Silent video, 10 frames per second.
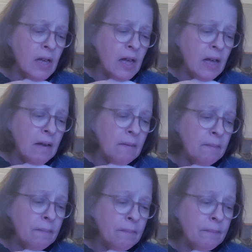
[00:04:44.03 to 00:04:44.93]

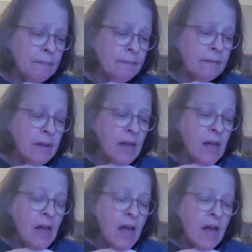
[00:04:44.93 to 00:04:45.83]
And
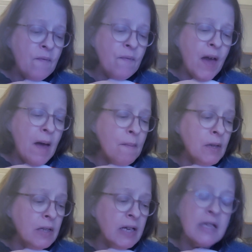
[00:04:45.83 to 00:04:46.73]

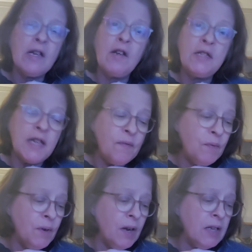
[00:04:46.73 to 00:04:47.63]
families are
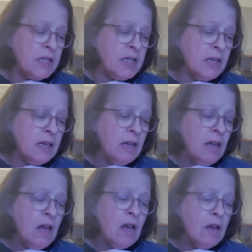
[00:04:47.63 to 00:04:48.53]
different.
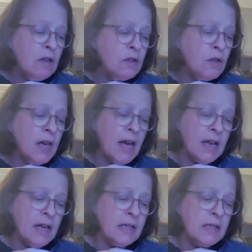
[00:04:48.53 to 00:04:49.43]
Look
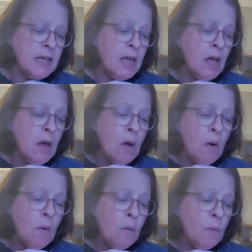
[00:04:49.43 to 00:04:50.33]
at us.
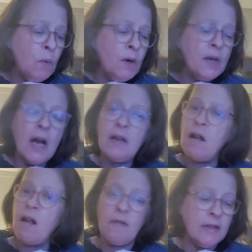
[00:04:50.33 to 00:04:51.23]
We're not
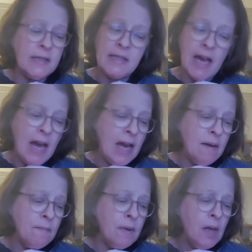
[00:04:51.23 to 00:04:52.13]
all the
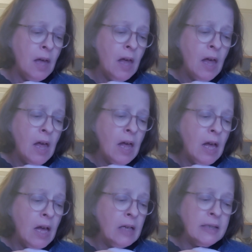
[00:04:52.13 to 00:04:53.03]
same
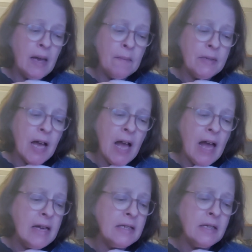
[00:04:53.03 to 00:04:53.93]

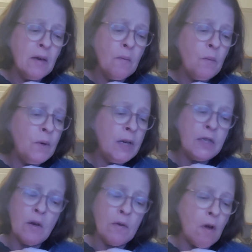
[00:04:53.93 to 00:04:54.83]
size.
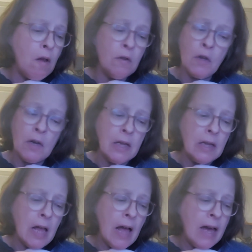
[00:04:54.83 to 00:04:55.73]
We don't all look
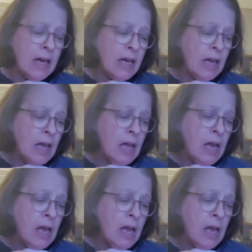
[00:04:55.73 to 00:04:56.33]
alike.